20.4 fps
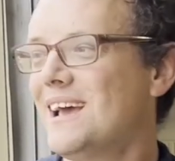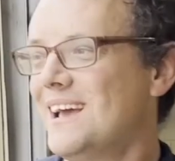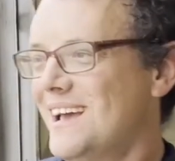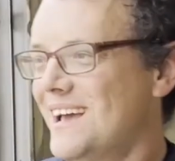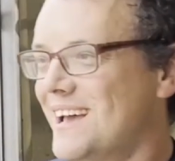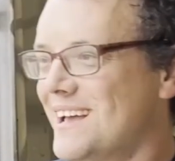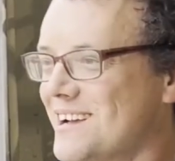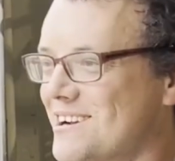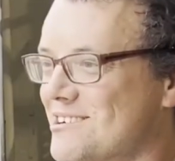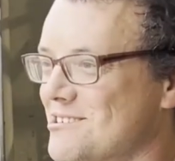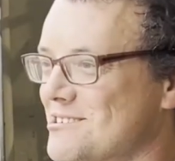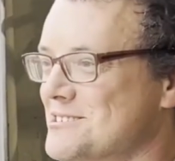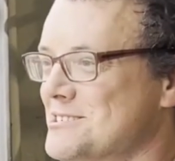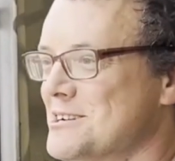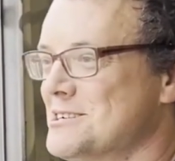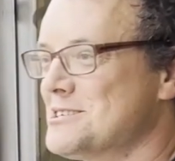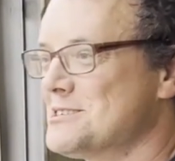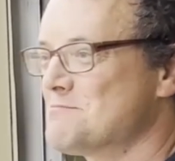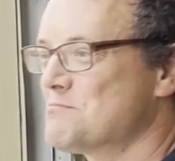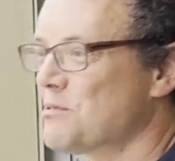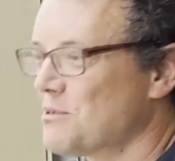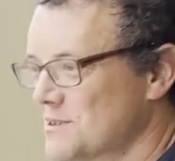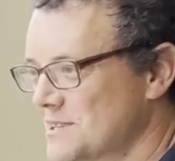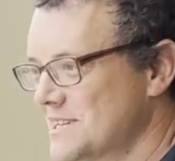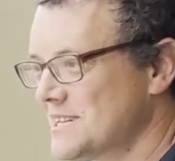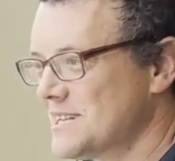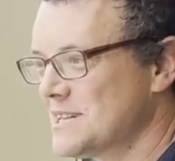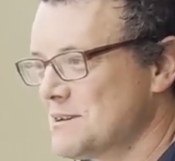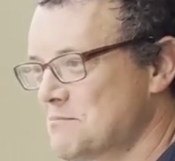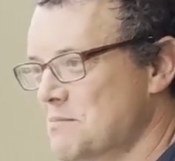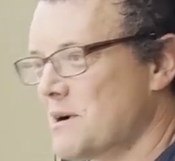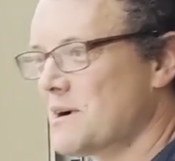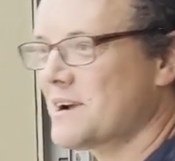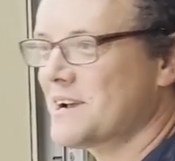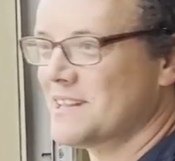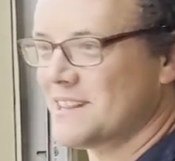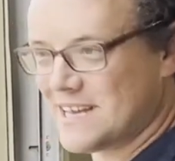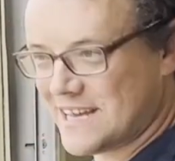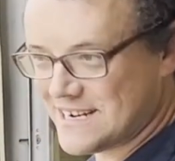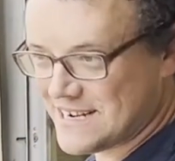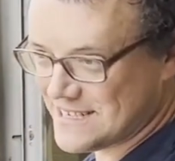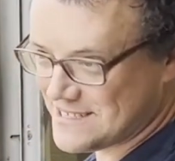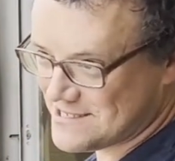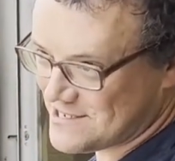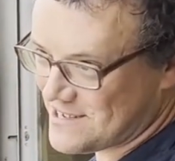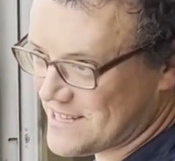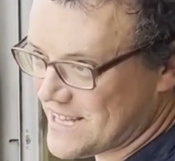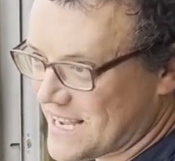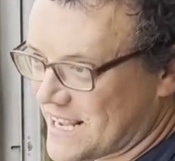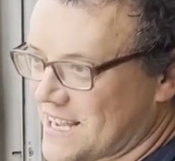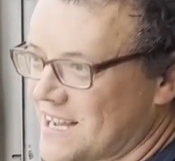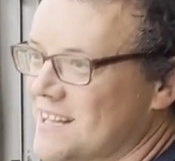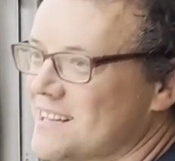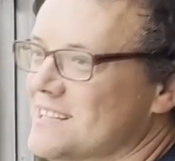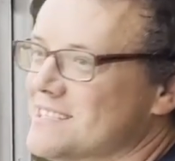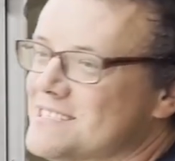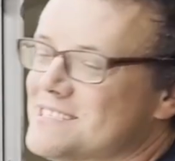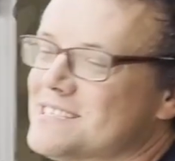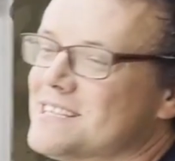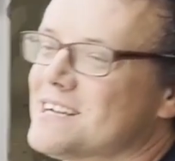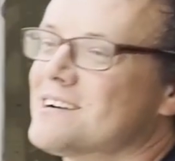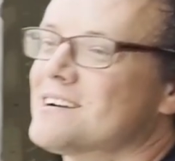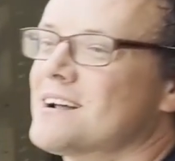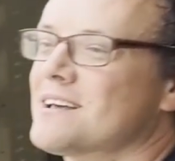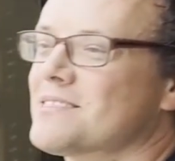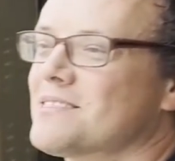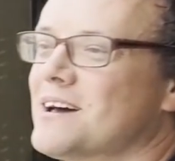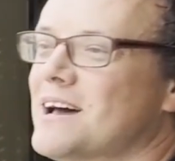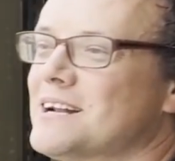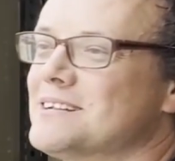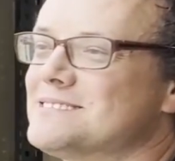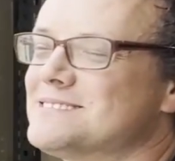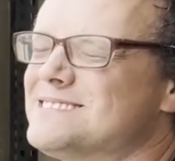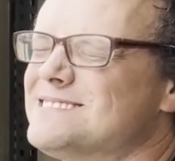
And of course, I just pulled into the parking lot and I saw that Cutlass there, and I thought,